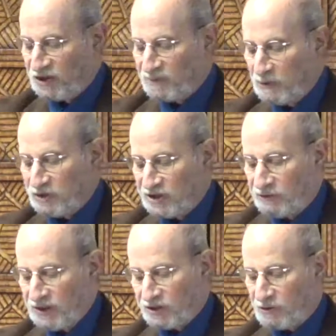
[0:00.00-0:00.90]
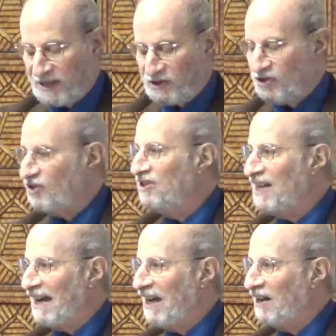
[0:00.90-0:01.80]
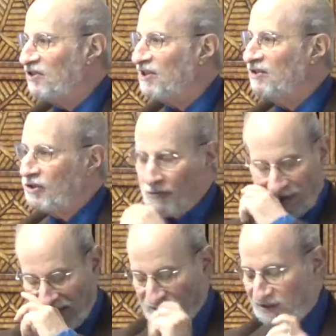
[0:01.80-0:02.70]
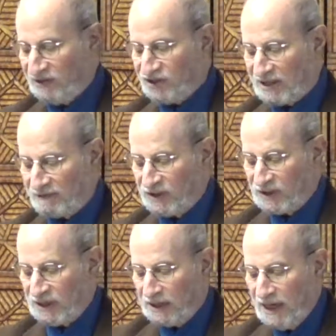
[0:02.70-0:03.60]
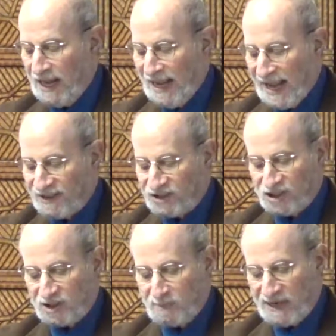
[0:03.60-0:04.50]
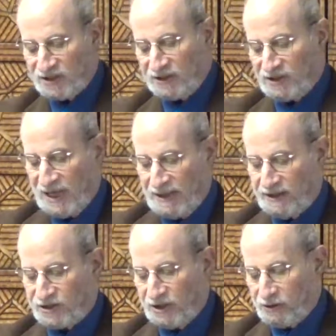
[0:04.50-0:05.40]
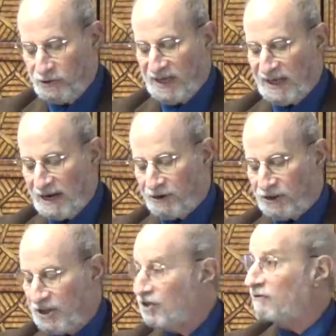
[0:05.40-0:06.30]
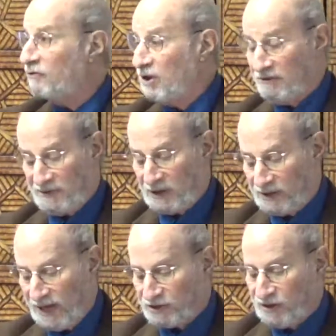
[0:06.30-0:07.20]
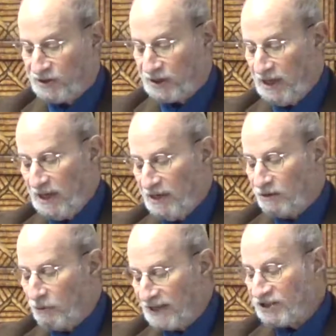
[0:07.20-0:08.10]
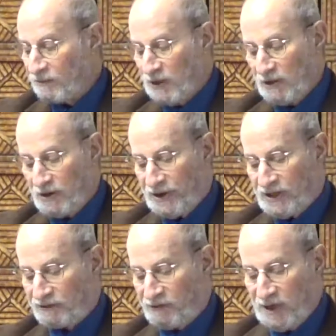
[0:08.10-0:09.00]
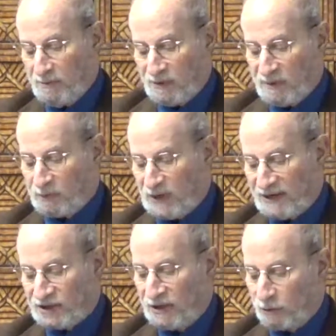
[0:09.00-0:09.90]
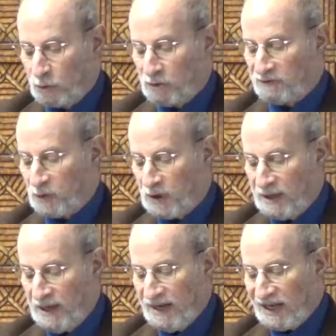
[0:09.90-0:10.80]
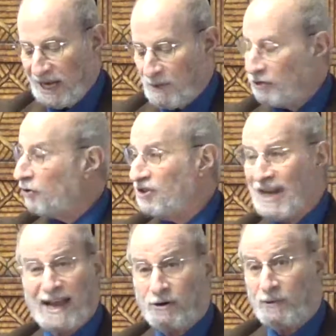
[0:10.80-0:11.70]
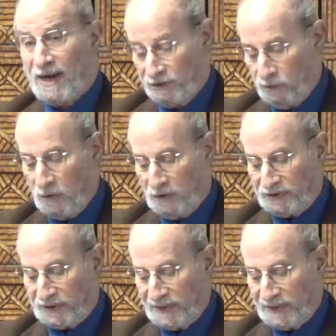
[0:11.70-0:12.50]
its most serious crisis in decades in 2017, as its basic tenets, including guarantees of free and fair elections, the rights of minorities, freedom of the press, and the rule of law, came under attack around the world.